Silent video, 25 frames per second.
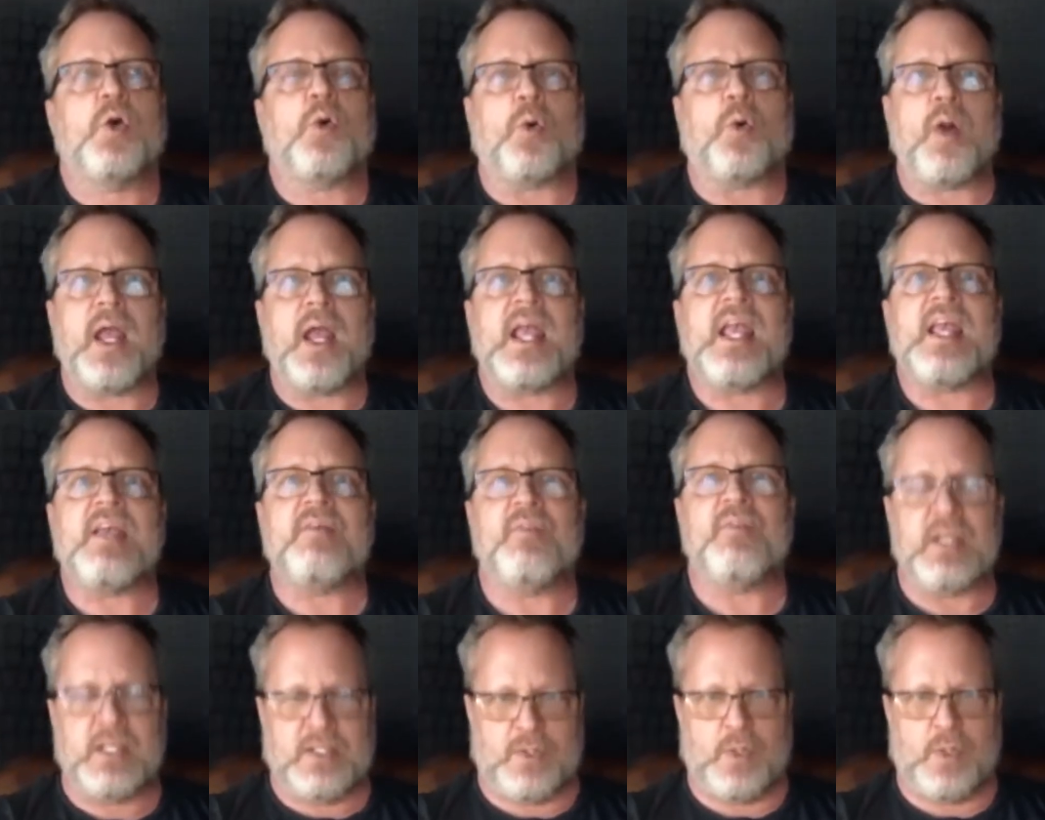
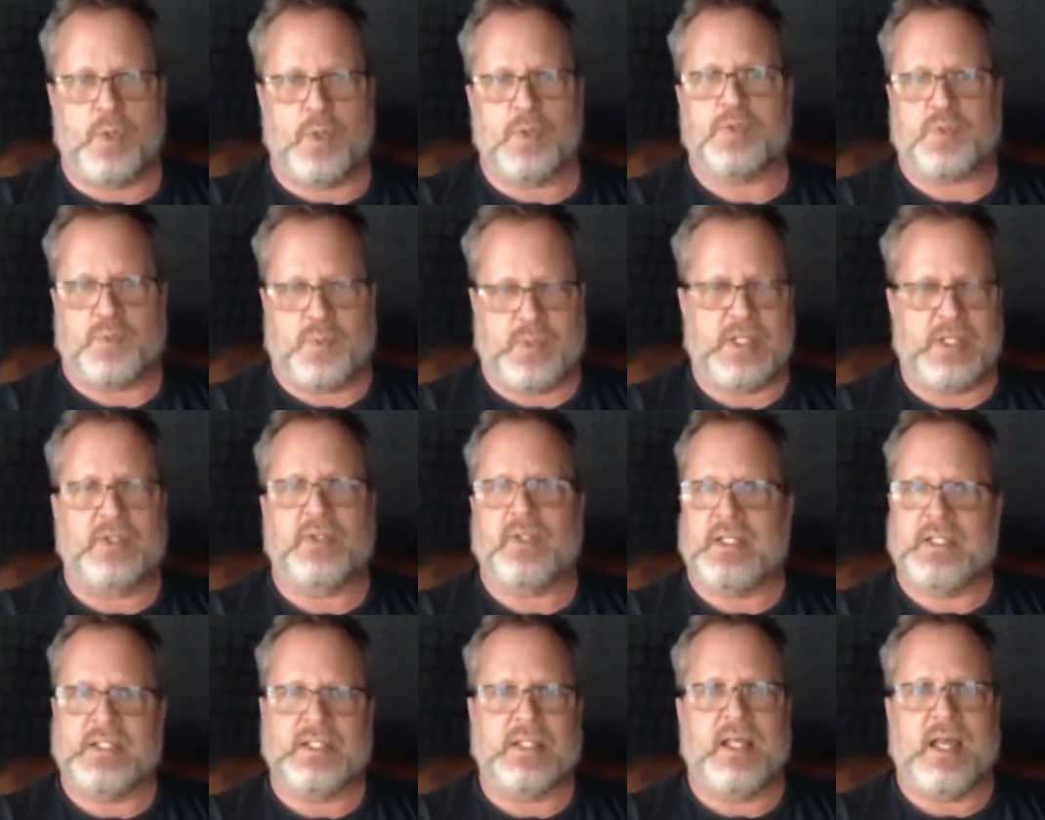craving those
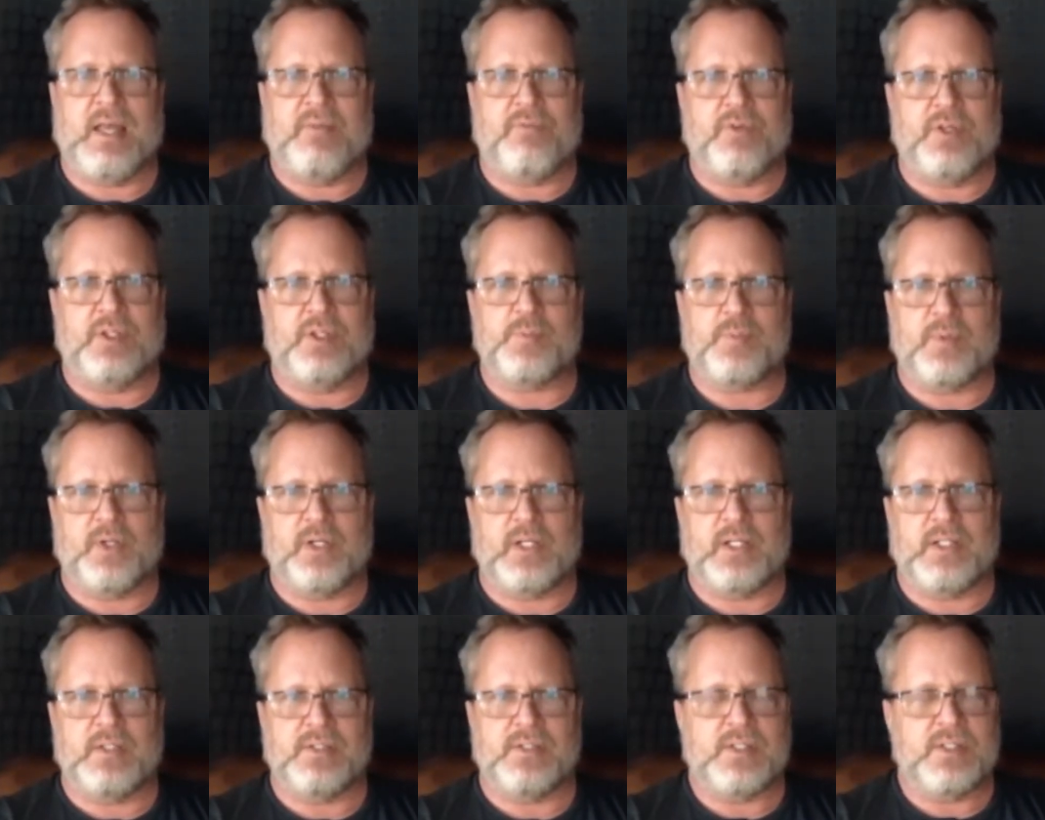real in-life
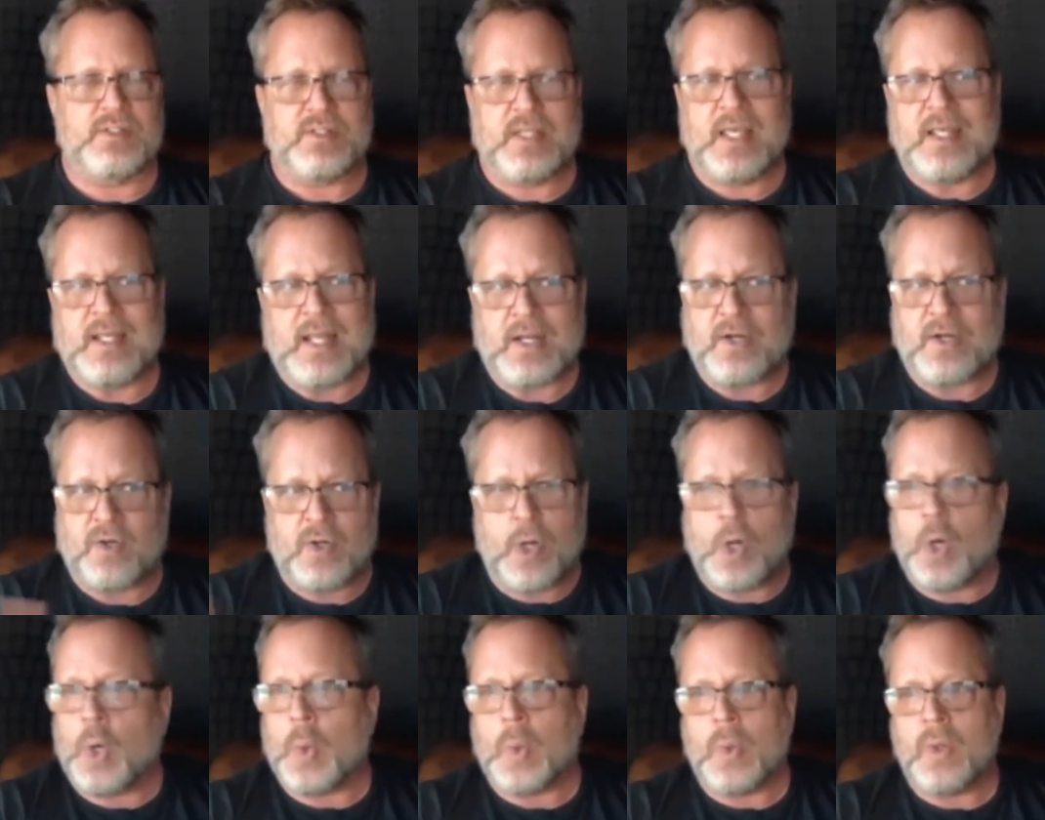experiences. And I
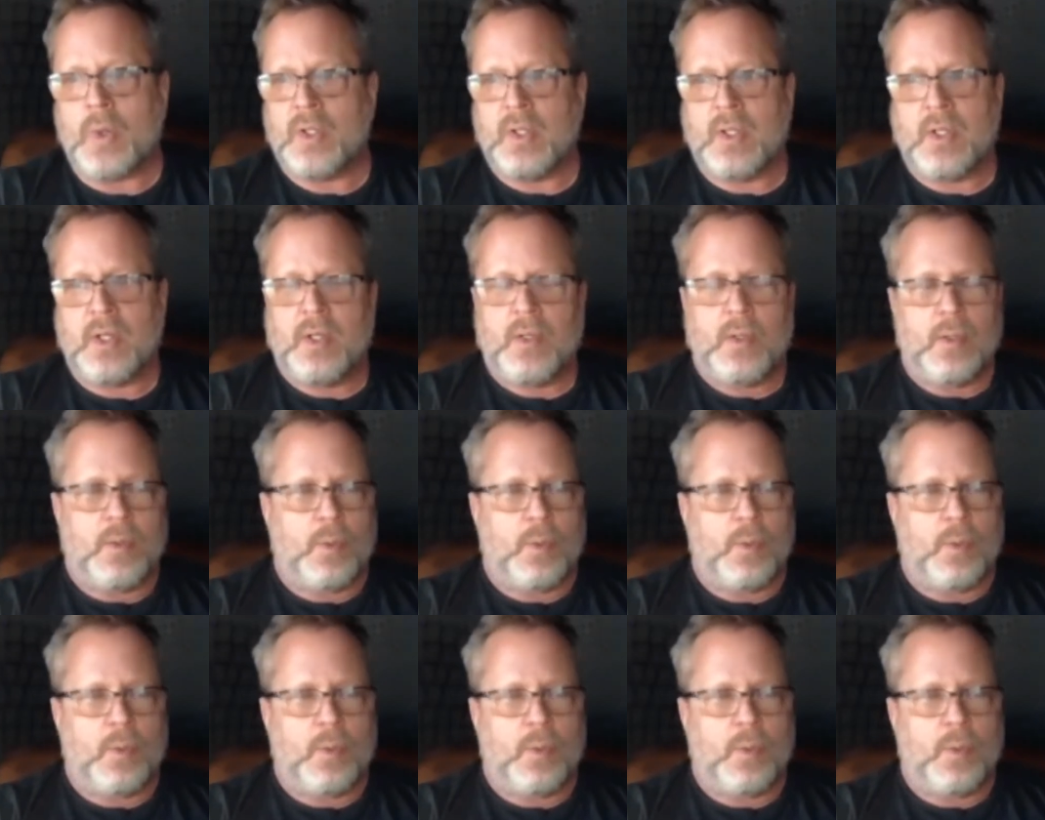don't know,